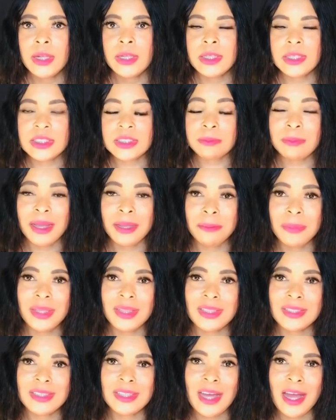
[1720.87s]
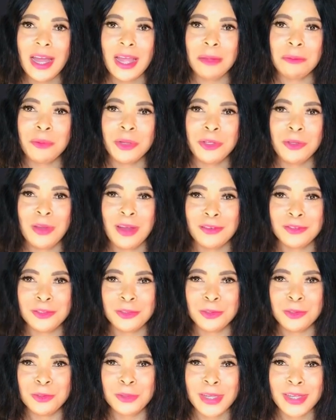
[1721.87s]
This might be the time when you have
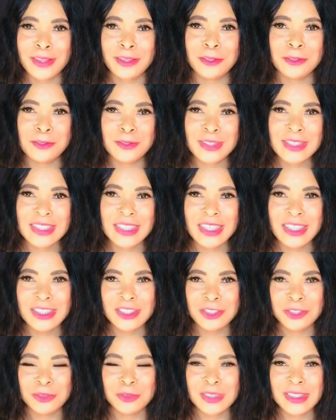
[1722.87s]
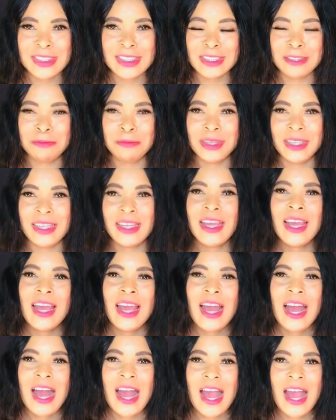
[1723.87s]
to look at those issues deeply
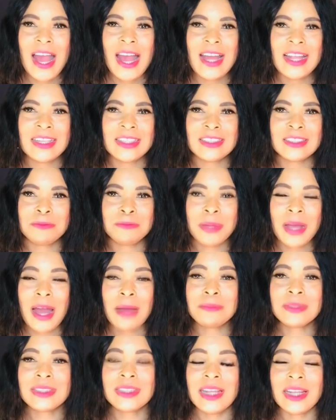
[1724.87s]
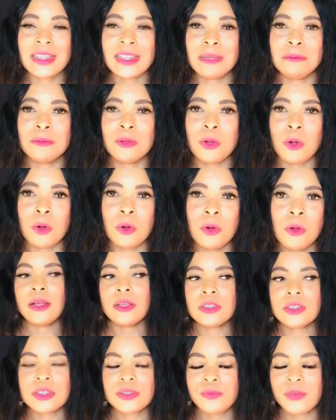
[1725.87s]
and perhaps let them go.
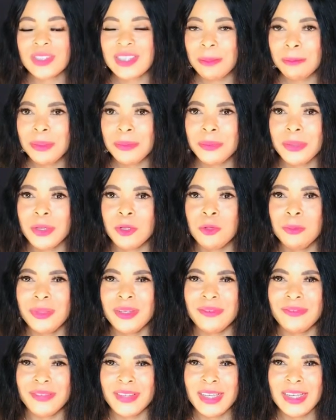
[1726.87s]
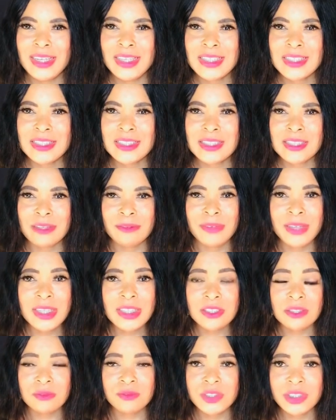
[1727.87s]
For some people, it could be feelings
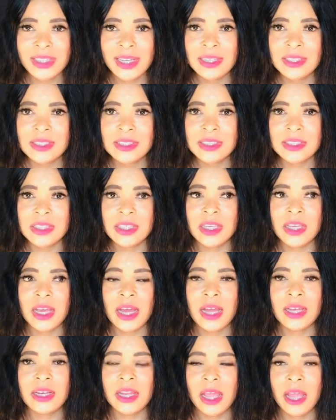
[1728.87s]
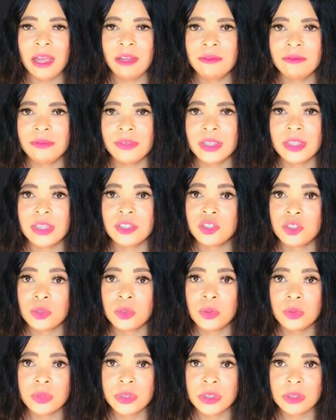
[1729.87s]
of jealousy and envy that you're
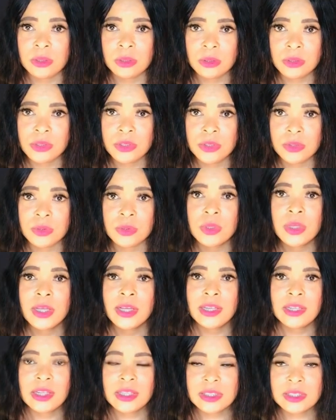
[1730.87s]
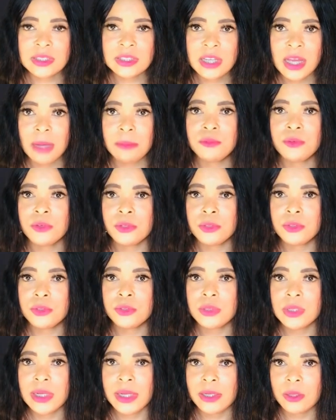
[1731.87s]
holding on to. This is time for you
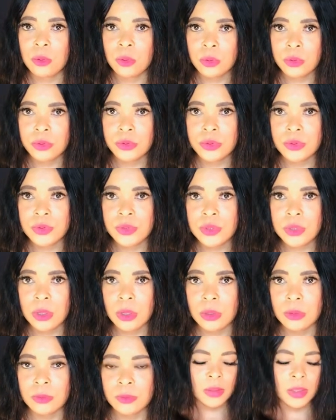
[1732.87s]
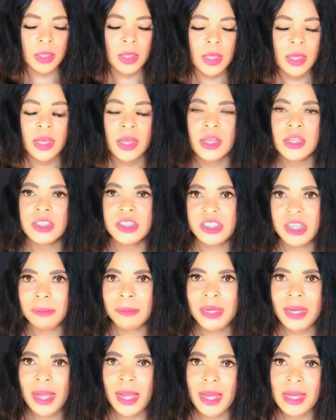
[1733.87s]
to let all those go.
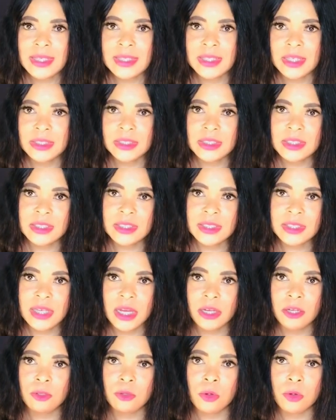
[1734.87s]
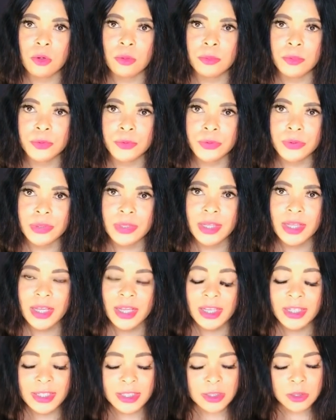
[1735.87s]
Gemini ascendant, sun or moon.
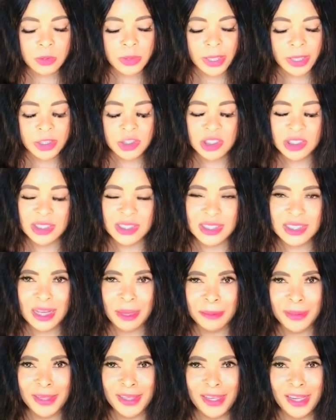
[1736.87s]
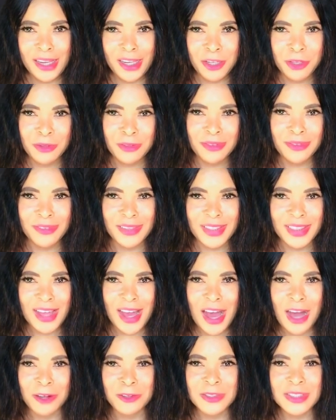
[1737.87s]
This lunation is happening in your 5th
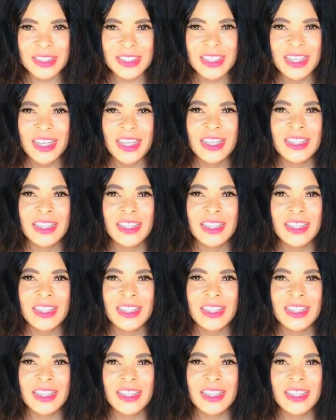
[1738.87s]
house.